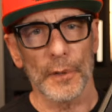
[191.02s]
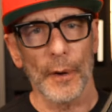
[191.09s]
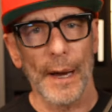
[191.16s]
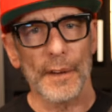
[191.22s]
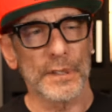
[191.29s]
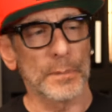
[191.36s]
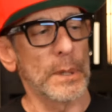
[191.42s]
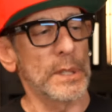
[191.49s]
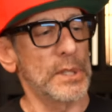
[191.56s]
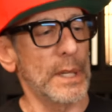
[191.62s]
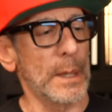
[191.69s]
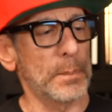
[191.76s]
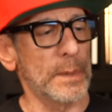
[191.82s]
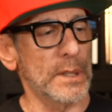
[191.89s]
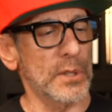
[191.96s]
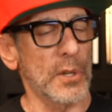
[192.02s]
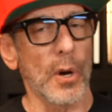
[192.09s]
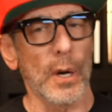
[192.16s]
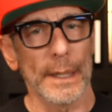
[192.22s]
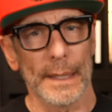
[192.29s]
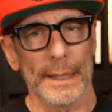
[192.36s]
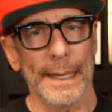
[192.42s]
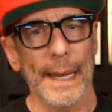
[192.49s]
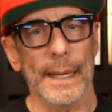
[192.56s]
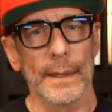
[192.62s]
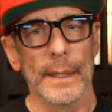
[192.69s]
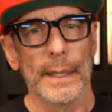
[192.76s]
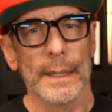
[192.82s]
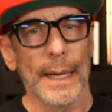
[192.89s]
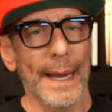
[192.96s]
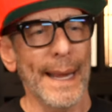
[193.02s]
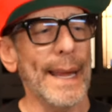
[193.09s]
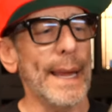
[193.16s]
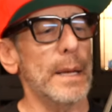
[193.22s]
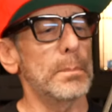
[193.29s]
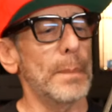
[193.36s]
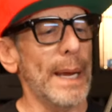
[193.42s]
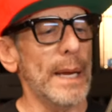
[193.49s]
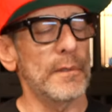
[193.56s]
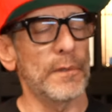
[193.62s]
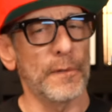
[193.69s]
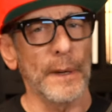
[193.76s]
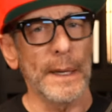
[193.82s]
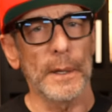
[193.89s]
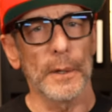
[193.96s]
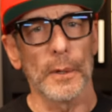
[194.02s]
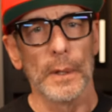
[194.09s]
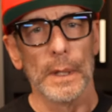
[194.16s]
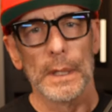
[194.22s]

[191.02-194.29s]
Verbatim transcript: craftsmanship that's gone in. Again, a handmade feel.